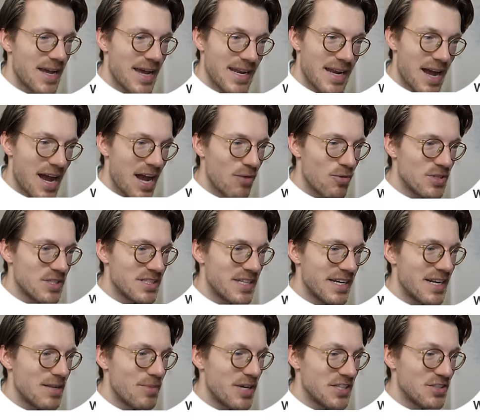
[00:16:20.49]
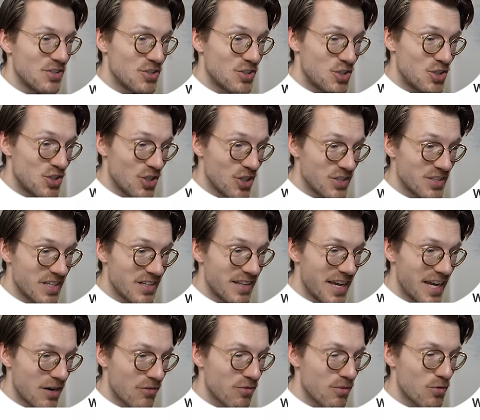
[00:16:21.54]
And I would say that based on just the
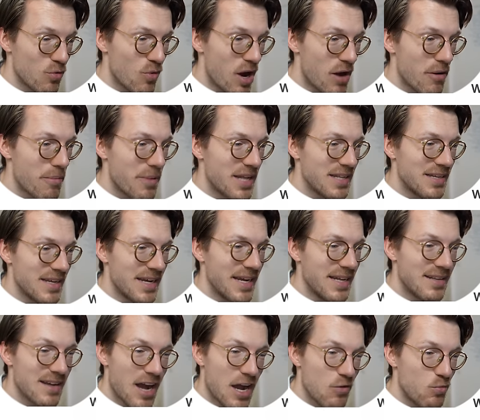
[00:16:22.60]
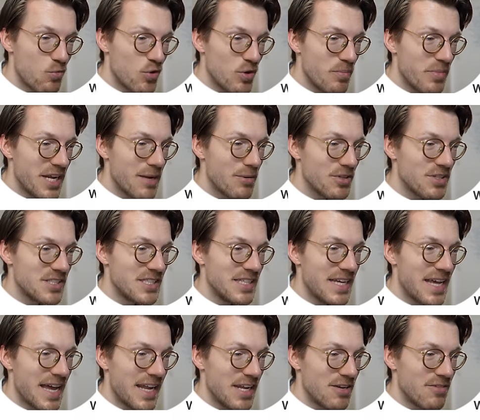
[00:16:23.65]
data from the Huawei Band 8, I wouldn't be able to
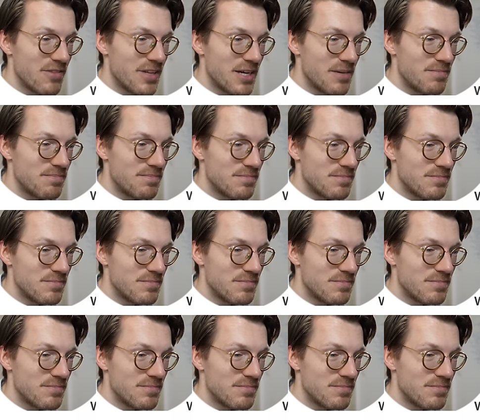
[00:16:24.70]
see any of them.